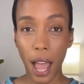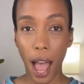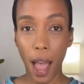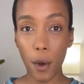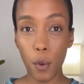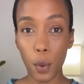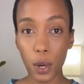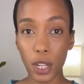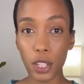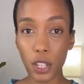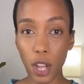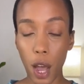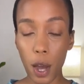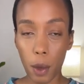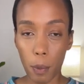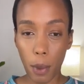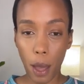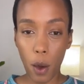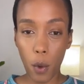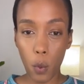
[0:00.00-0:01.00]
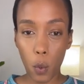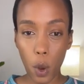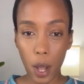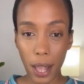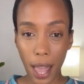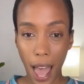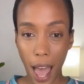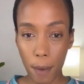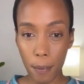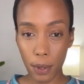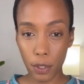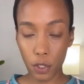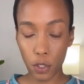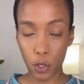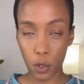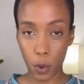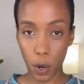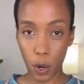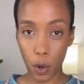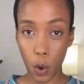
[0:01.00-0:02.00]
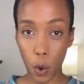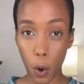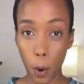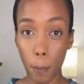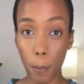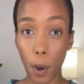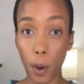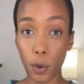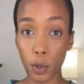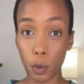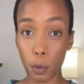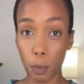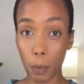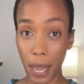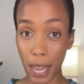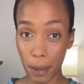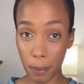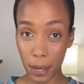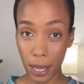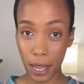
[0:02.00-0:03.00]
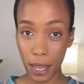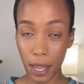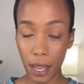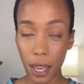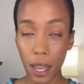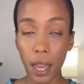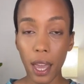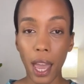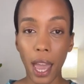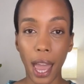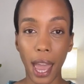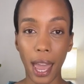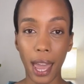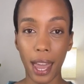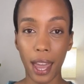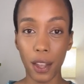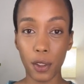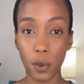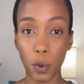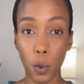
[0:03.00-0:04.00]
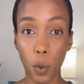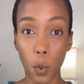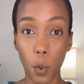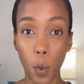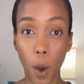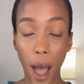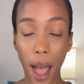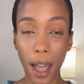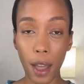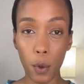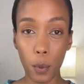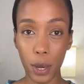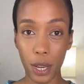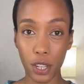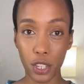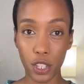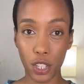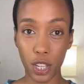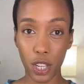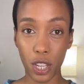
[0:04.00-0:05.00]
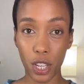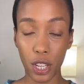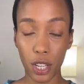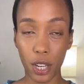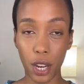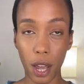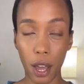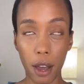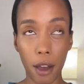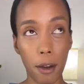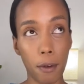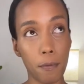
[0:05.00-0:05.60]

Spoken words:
I want to talk about what happens to our core post-baby and why we should